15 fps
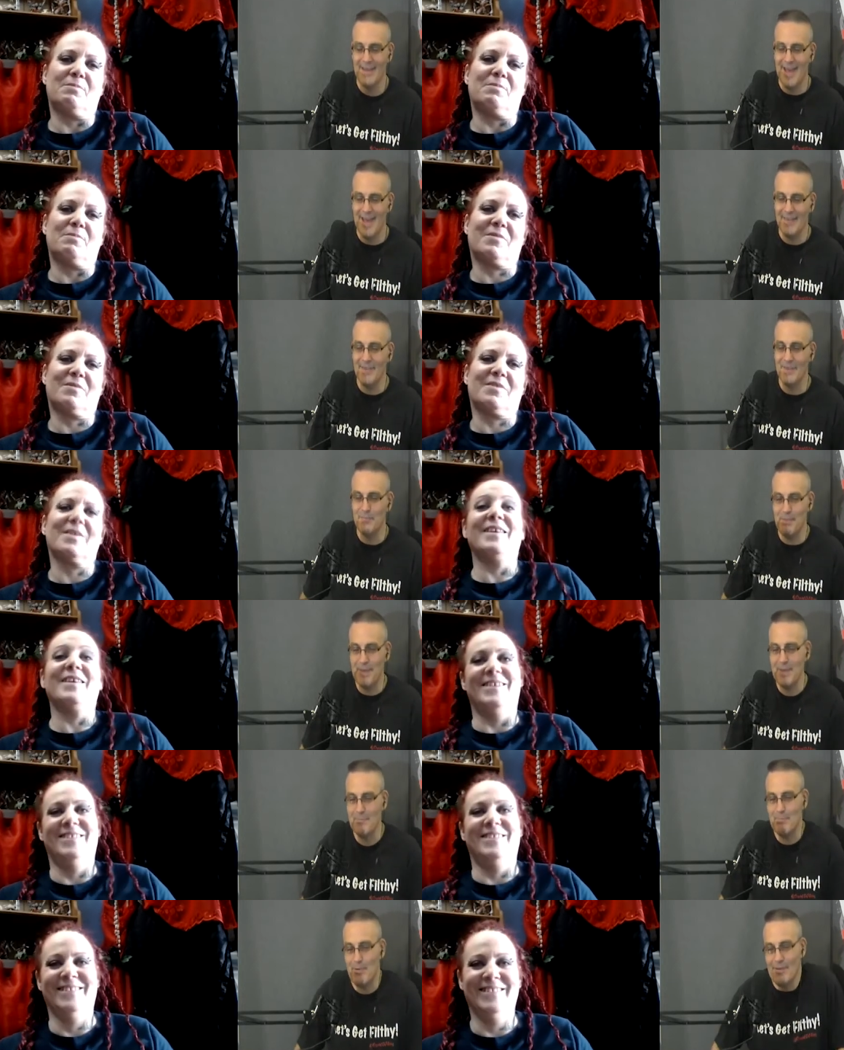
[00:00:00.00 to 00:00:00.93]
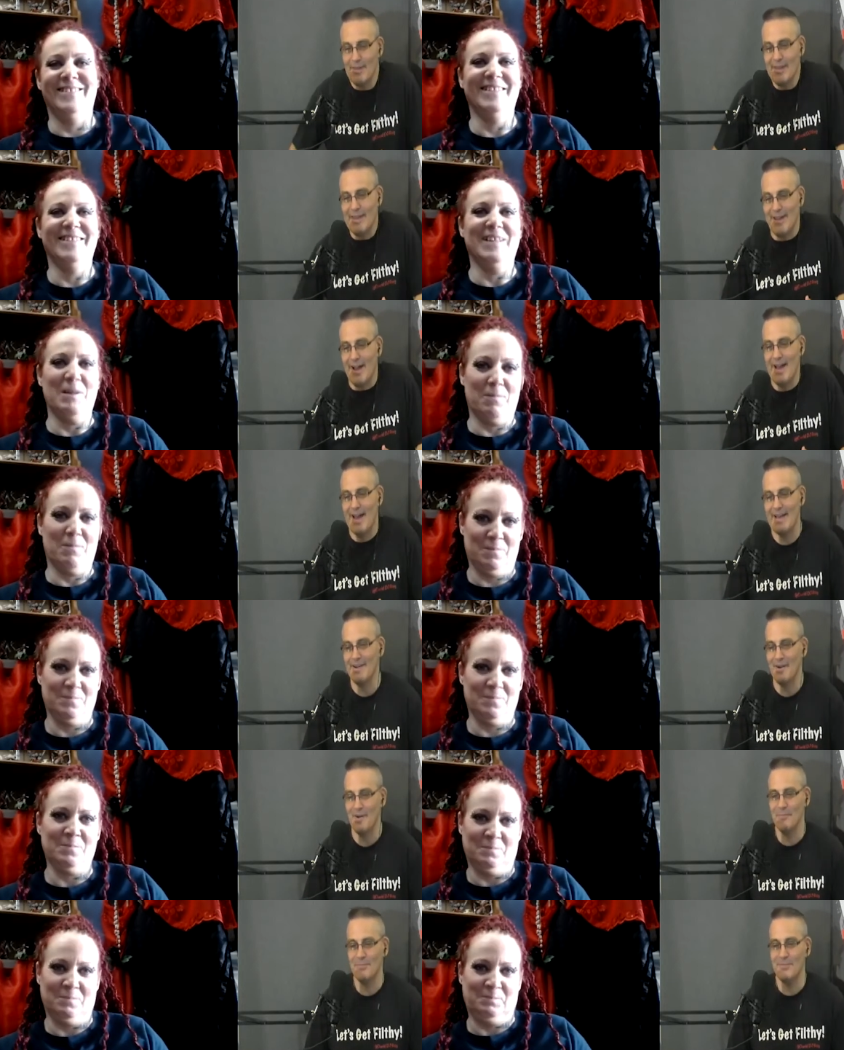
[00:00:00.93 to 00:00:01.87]
Speaker 1: And this big burly guy
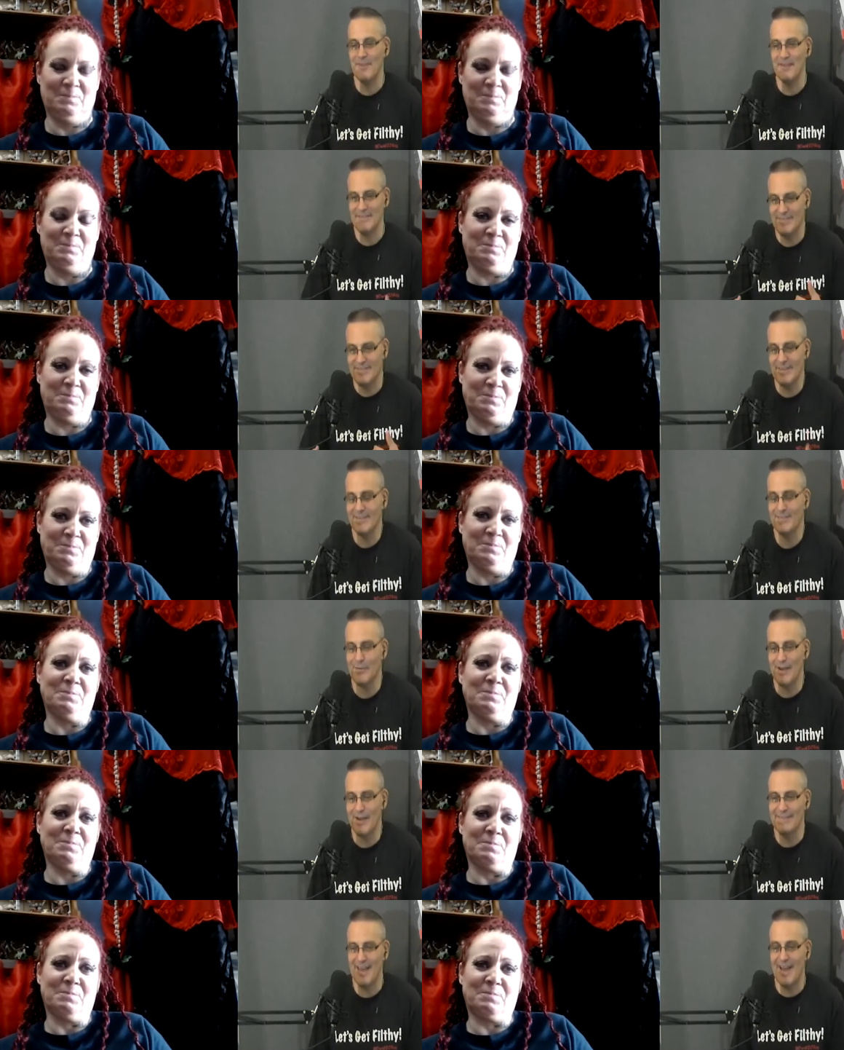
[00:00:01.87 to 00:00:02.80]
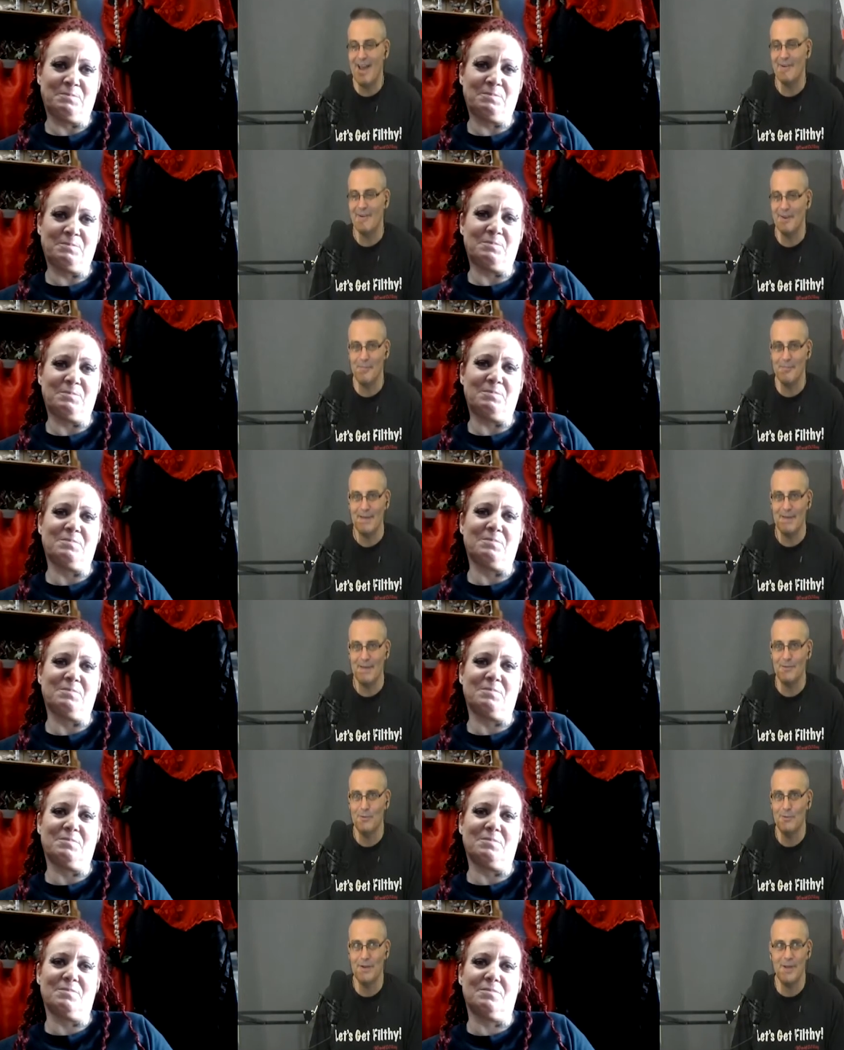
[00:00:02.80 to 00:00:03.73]
comes and sits right down. And I'm like,
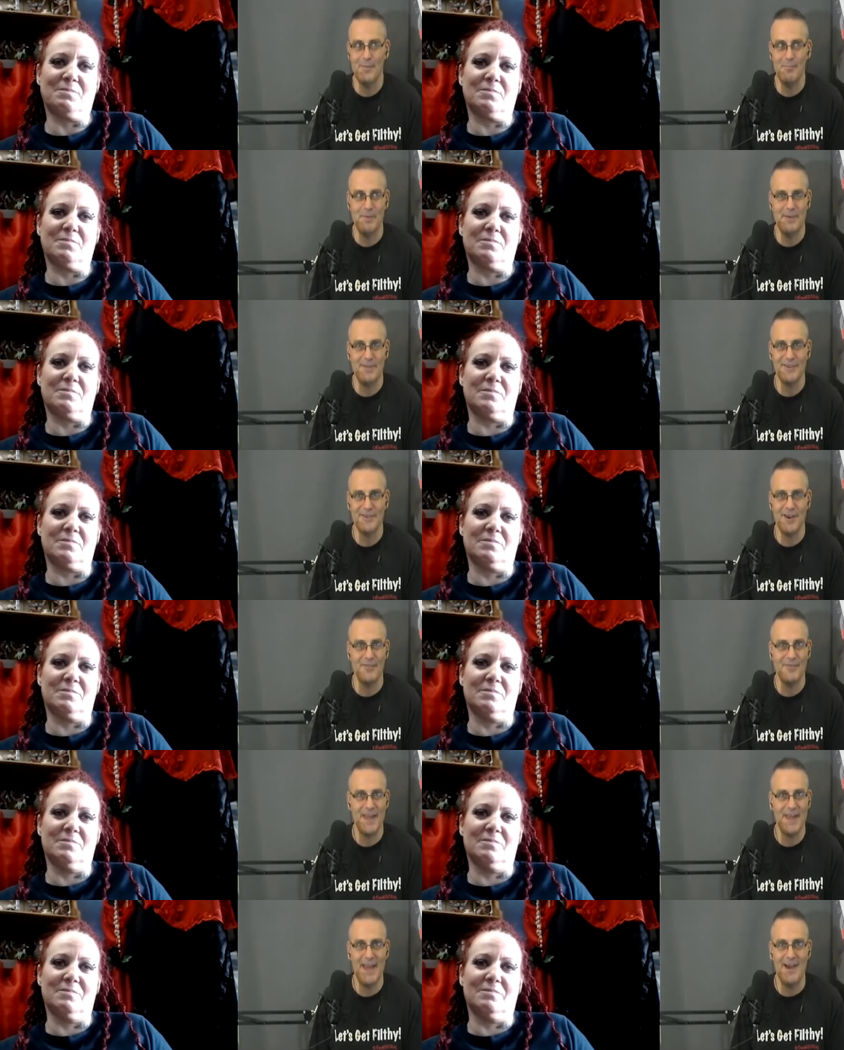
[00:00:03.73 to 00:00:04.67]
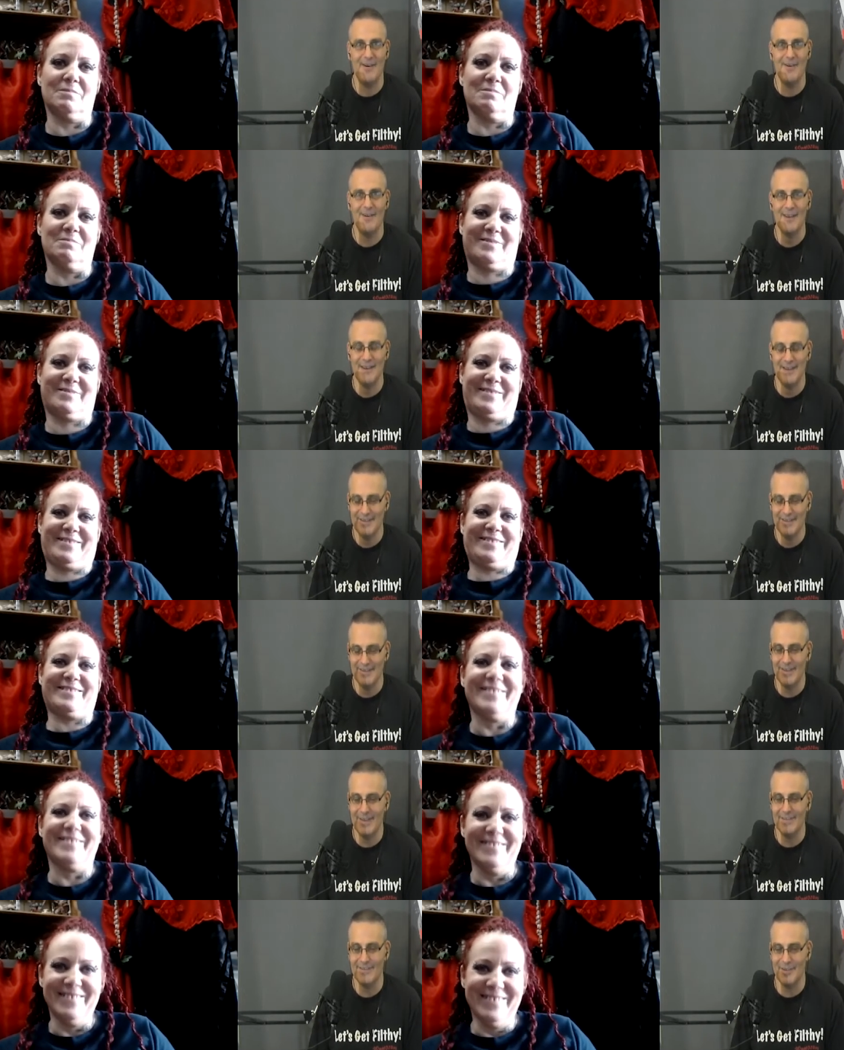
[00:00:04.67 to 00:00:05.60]
who did I piss off now? He's
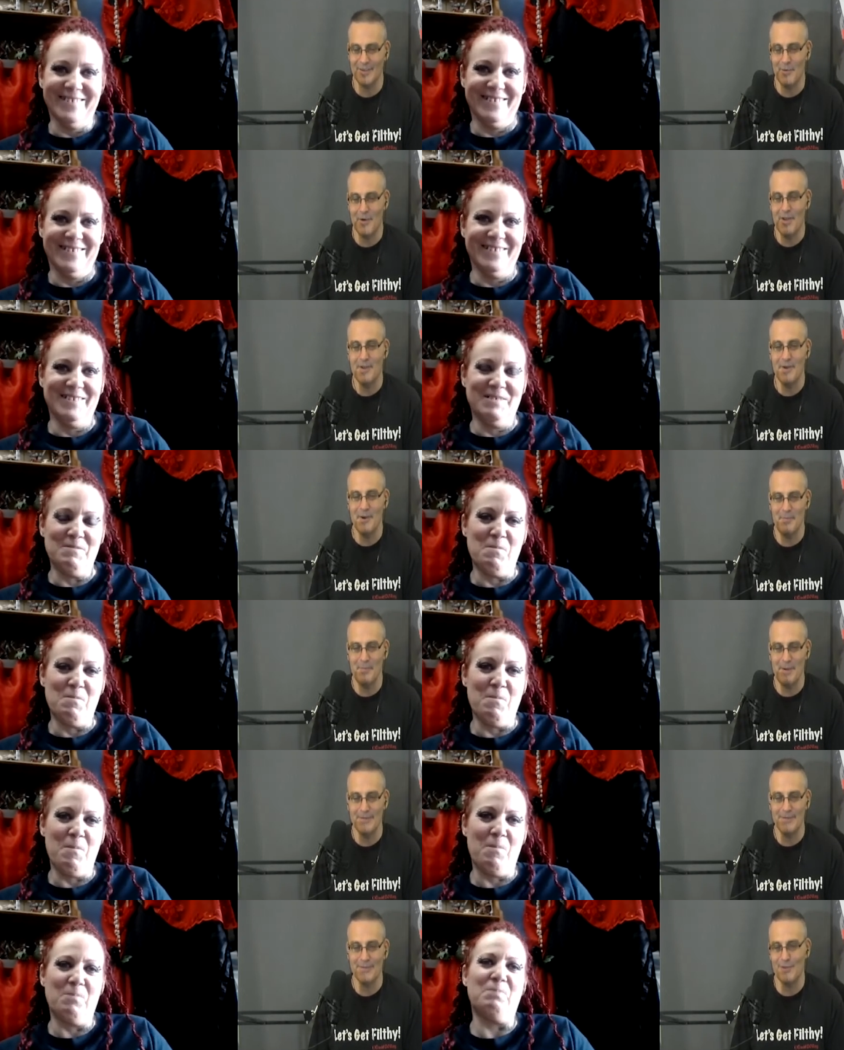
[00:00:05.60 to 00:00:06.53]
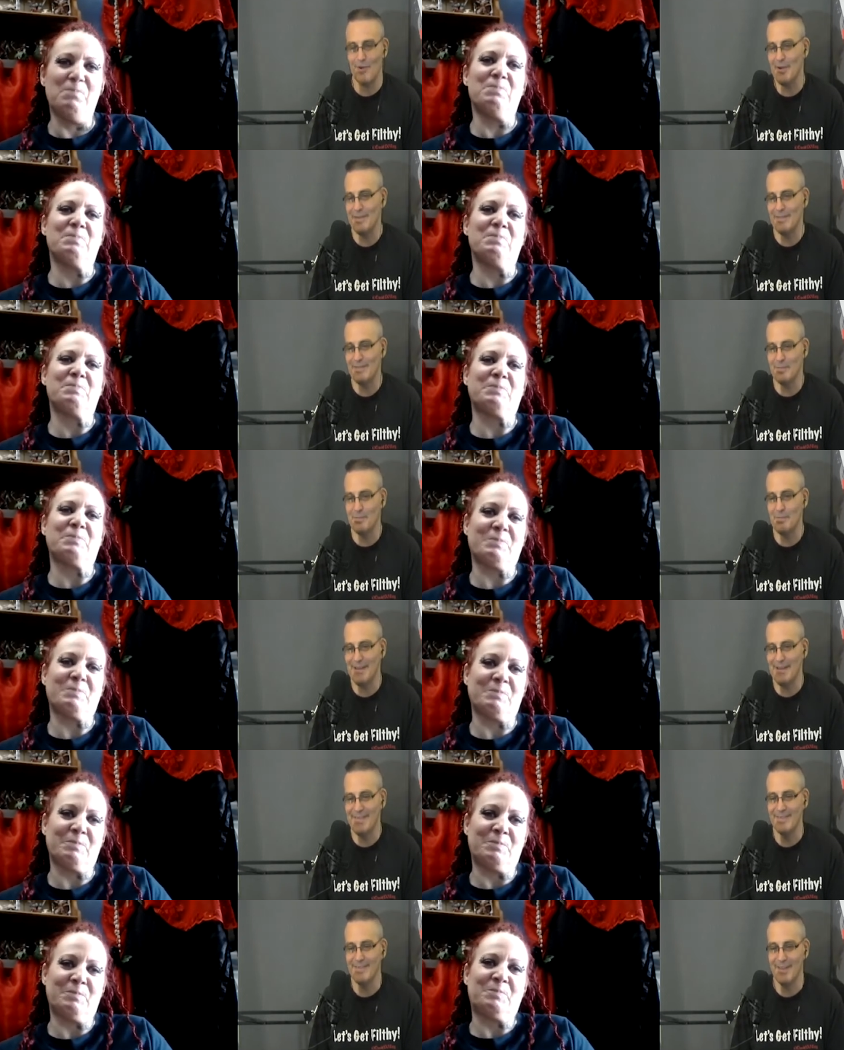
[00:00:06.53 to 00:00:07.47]
like, so you want to know about the stories of this
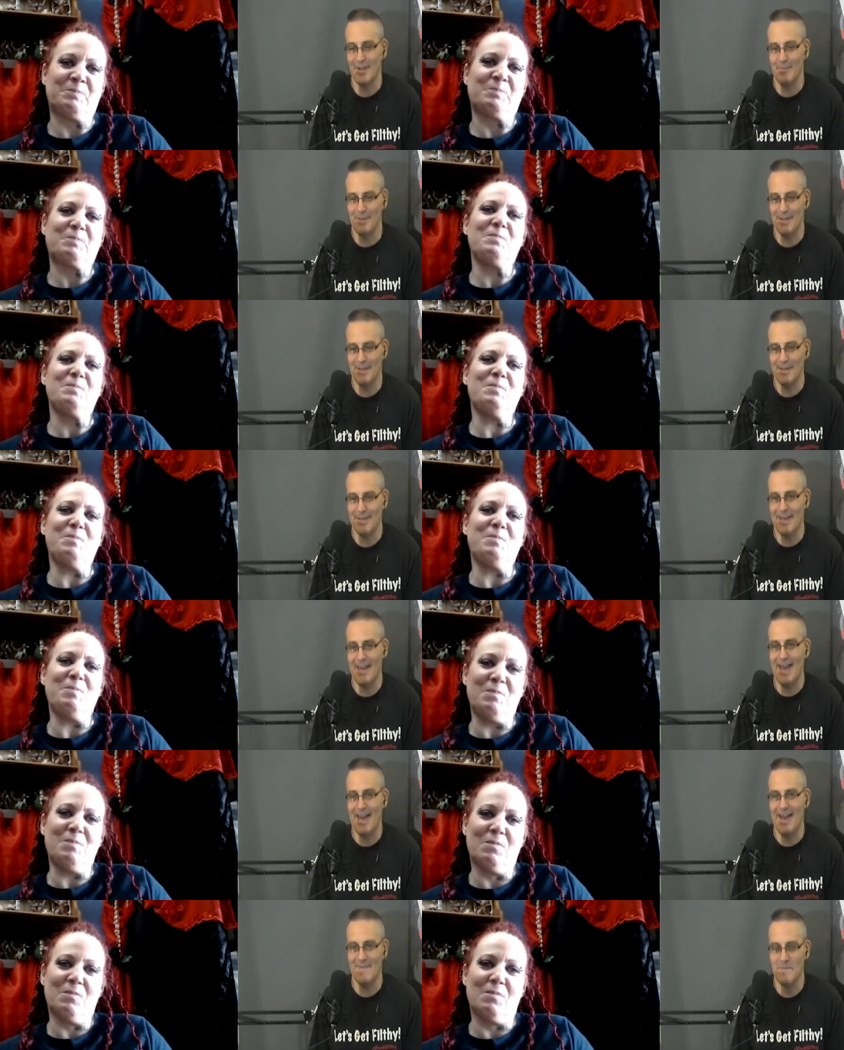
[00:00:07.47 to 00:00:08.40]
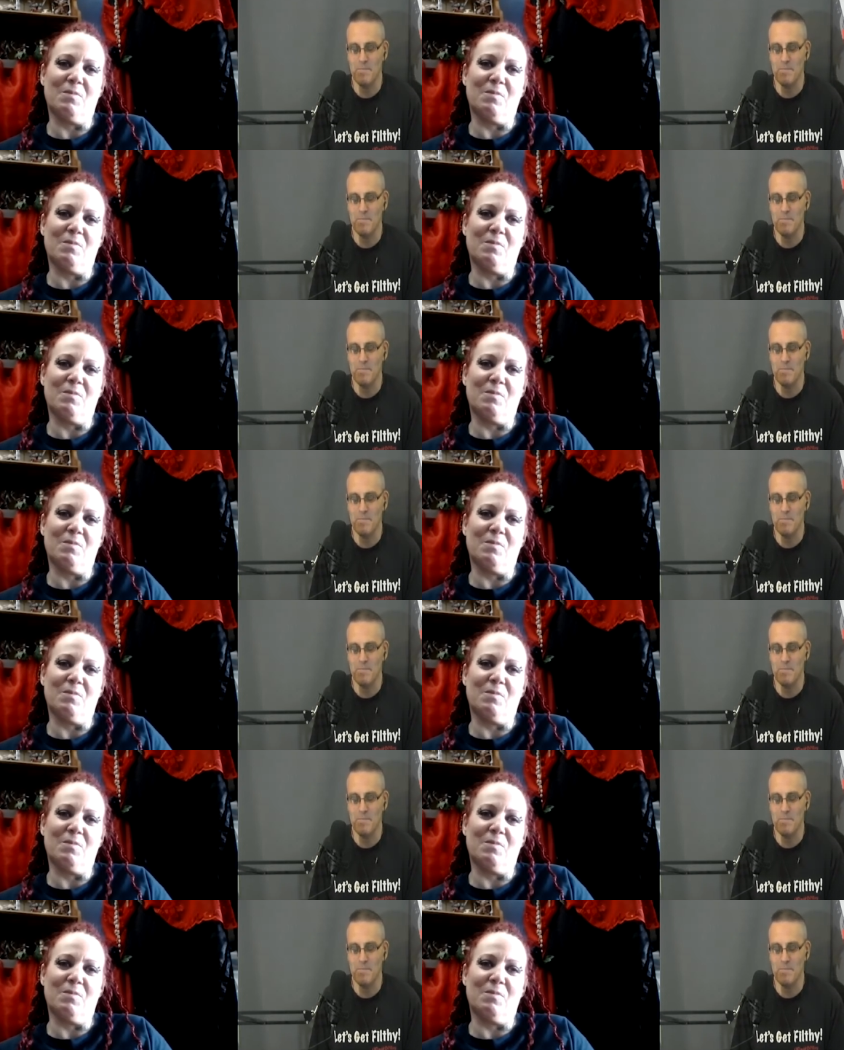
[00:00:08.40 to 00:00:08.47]
place? And I'm like, yeah.